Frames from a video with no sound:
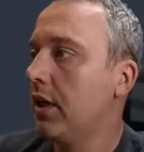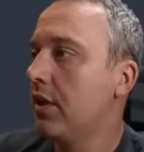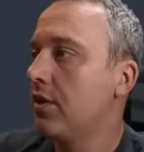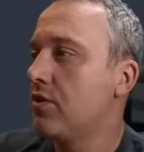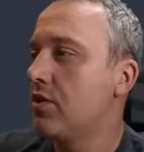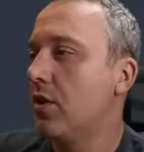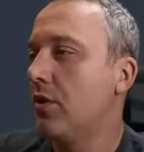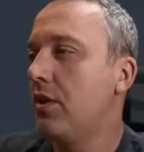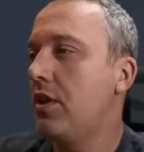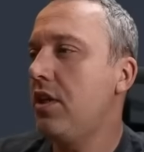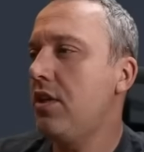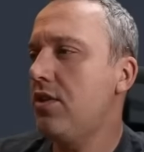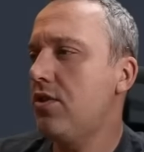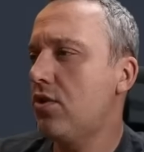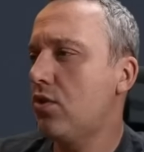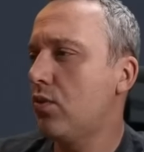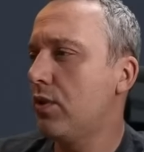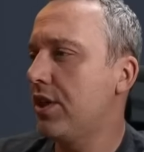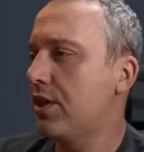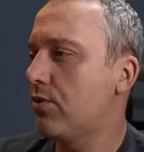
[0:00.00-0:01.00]
So this
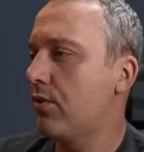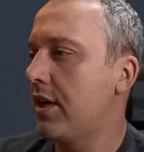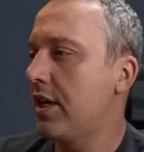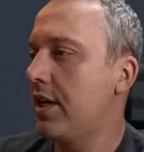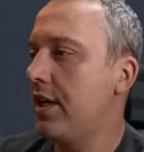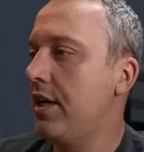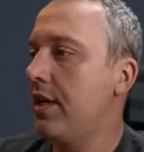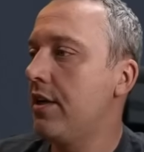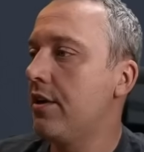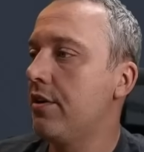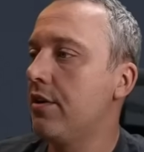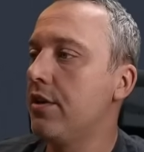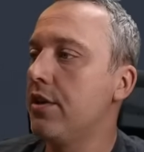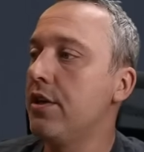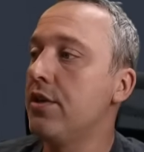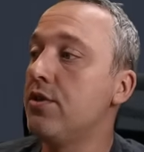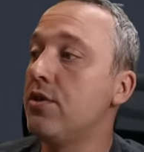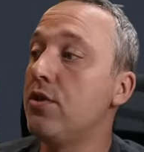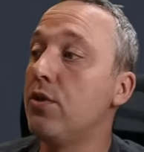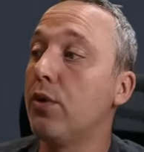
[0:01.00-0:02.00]
tweak right here
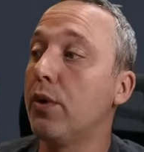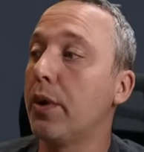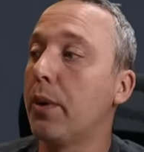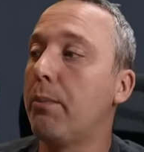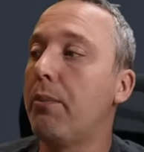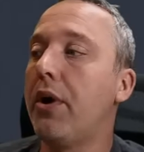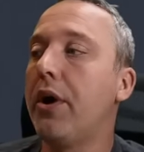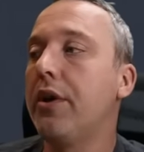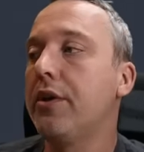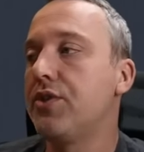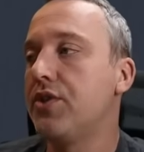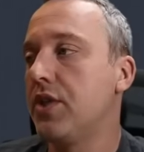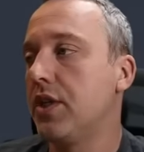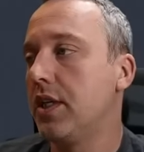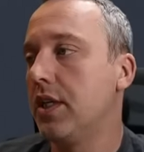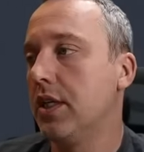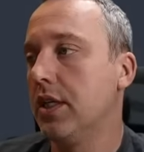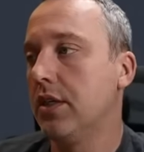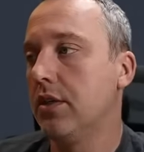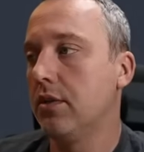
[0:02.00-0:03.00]
is doing a policy
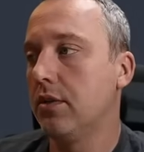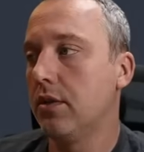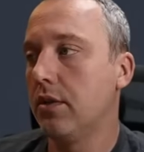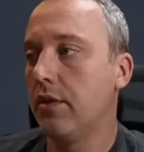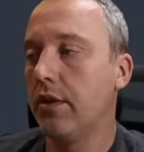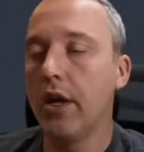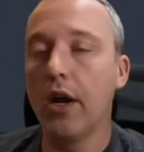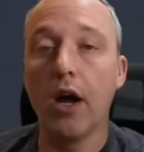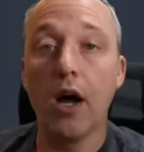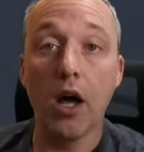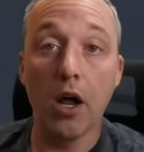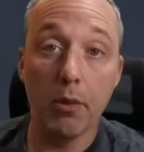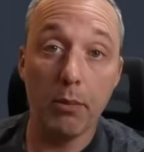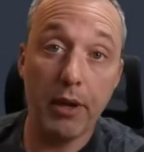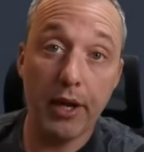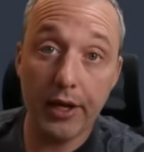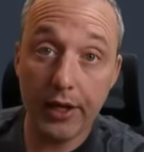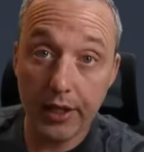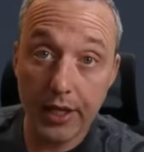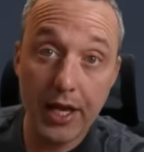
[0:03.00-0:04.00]
kit that
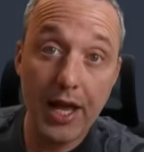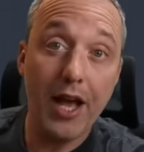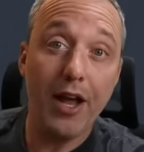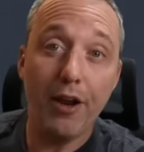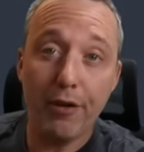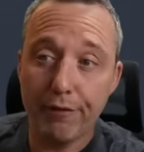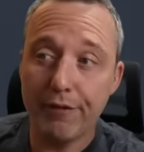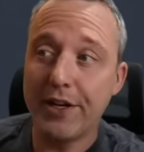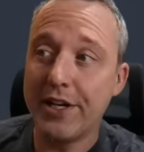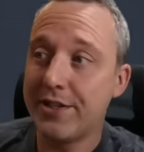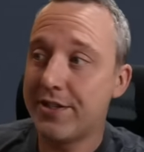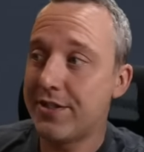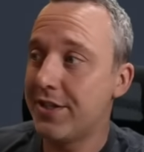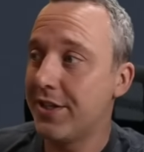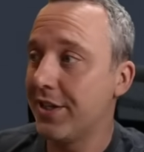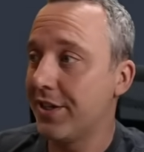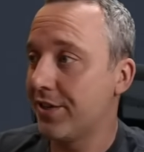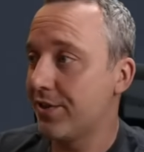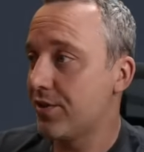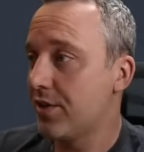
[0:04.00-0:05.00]
automatically elevates
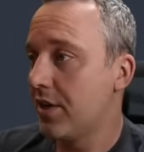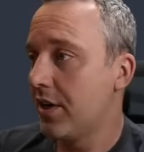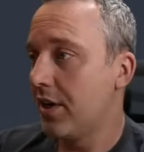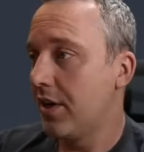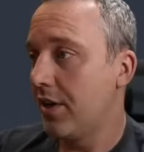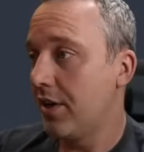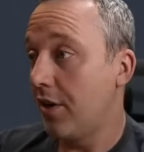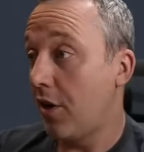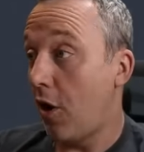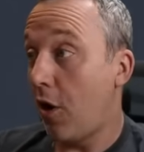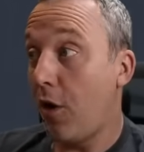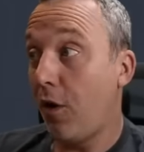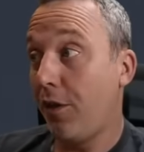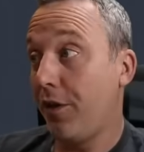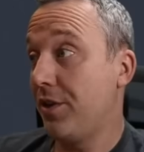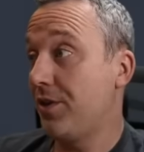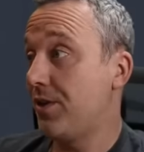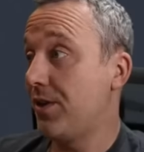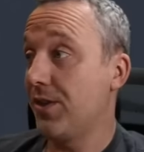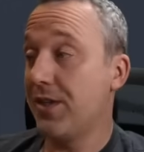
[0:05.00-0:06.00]
things. All
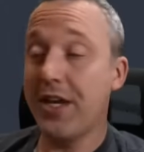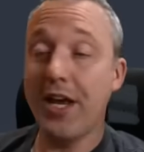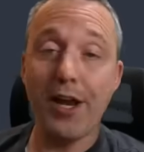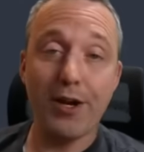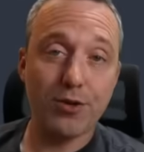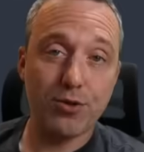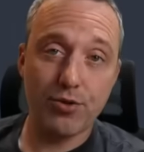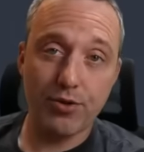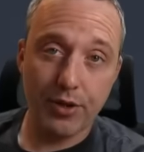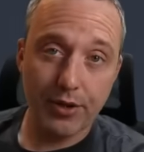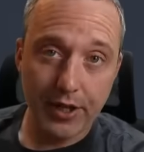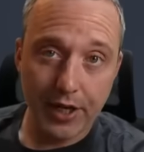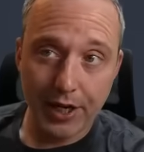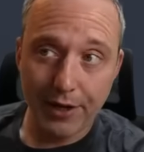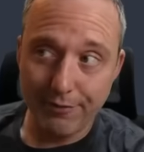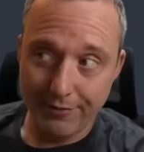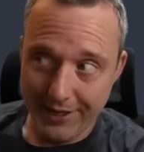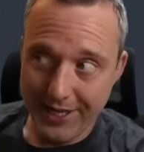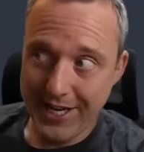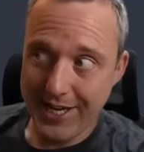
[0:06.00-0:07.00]
this is extra that
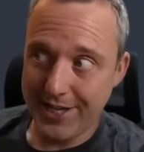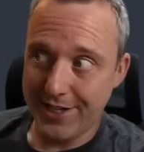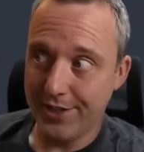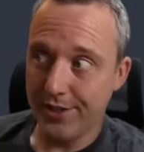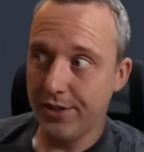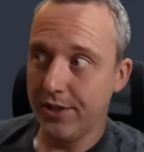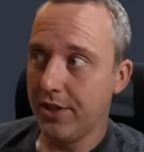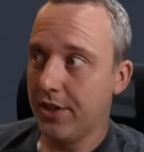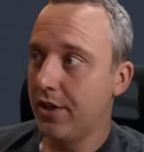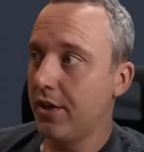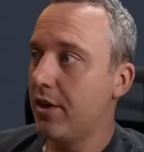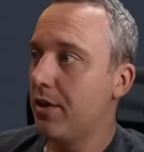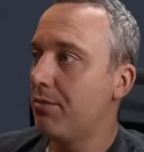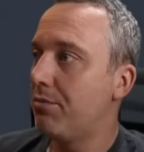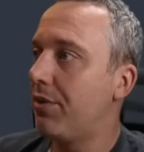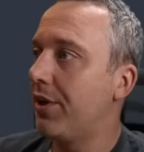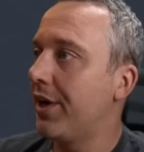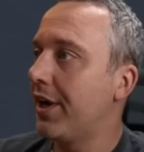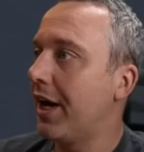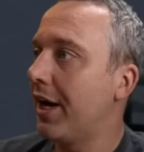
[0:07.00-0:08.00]
I've added,
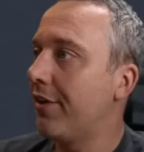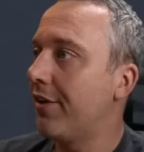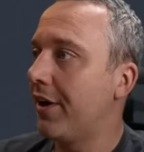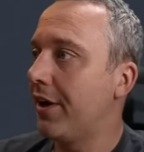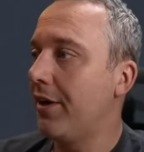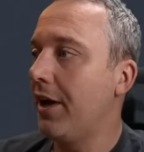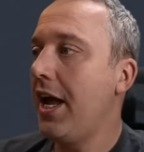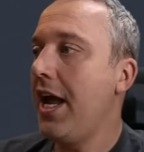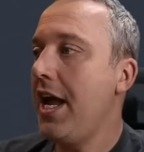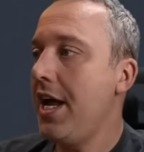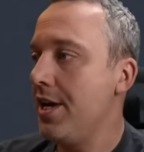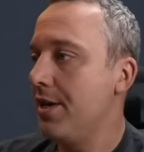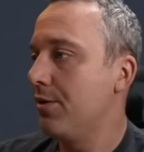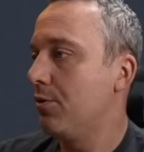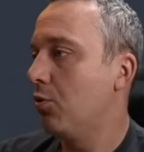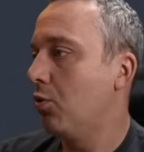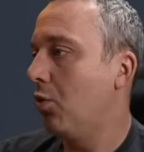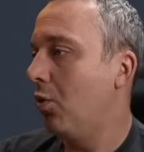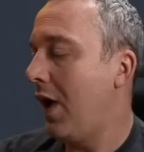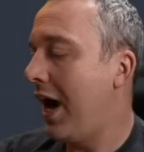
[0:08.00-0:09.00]
but I thought, hey,
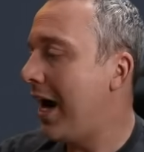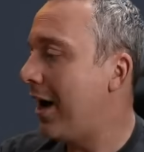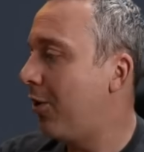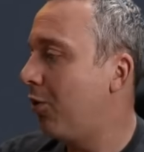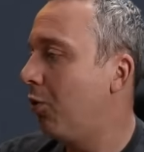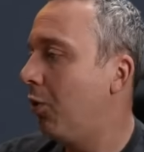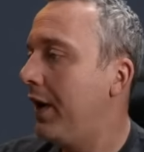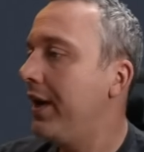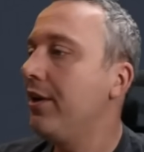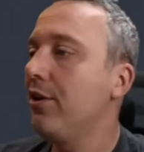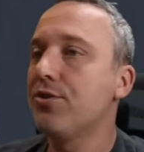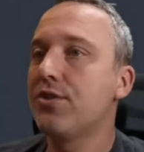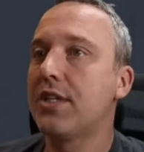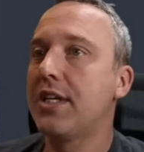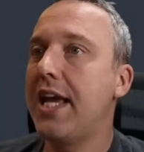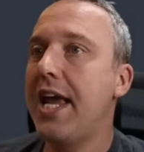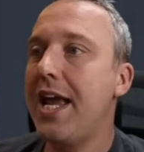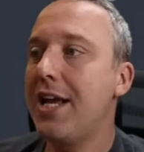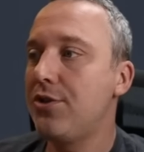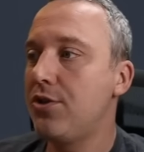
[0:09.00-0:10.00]
wow, what else
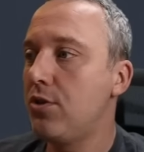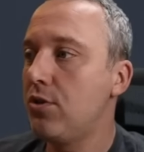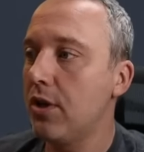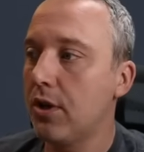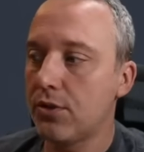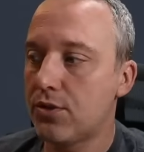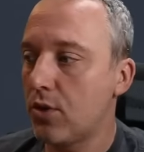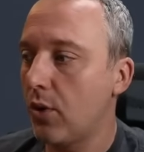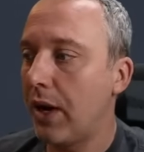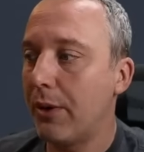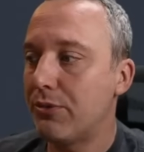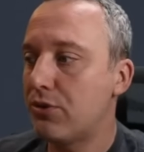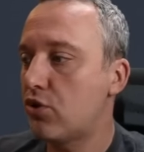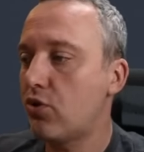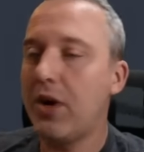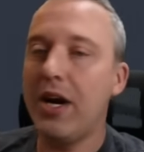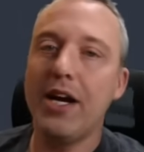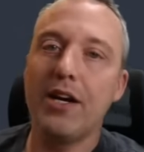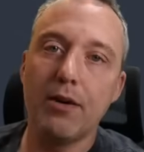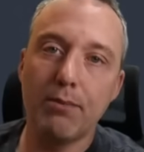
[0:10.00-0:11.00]
can't you do? So I was
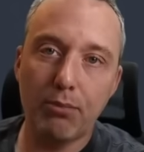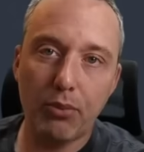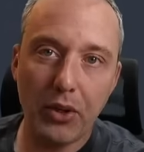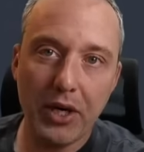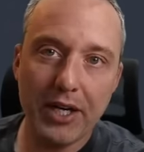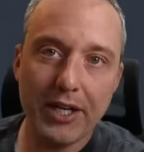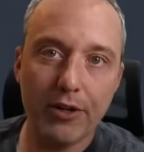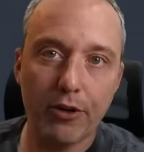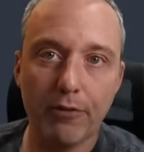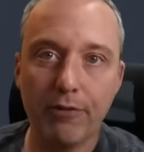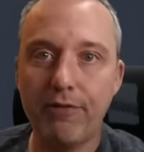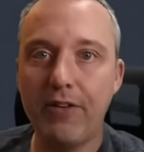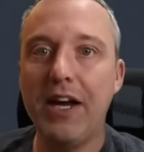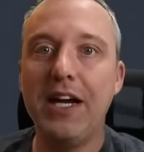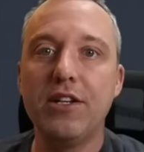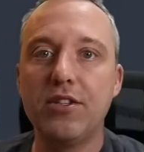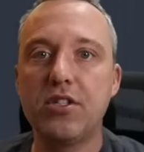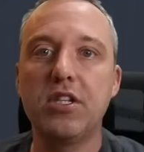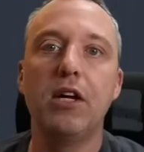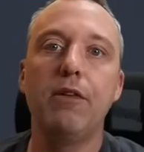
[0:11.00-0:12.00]
trying to break it or
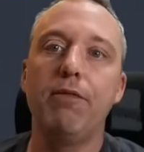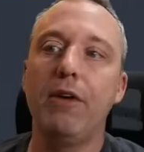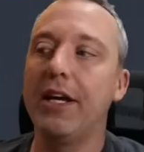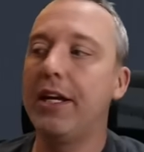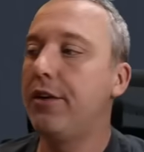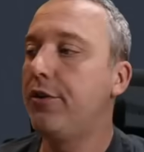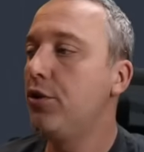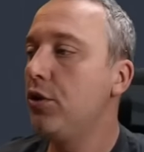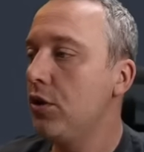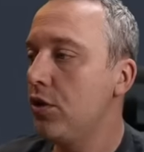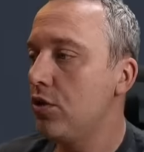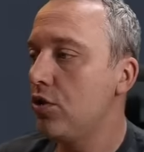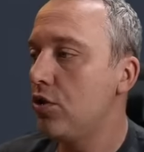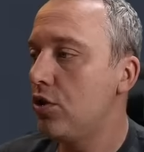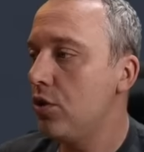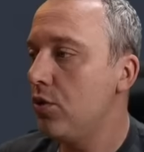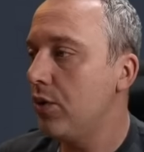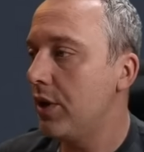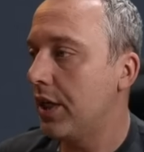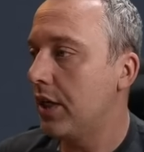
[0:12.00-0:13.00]
find stuff I couldn't
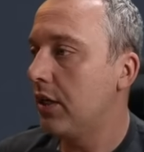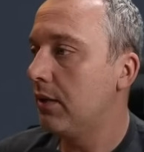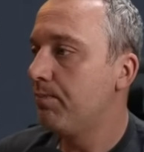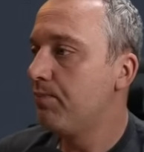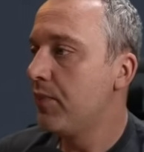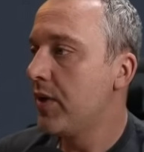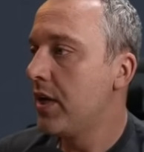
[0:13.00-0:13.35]
do in it,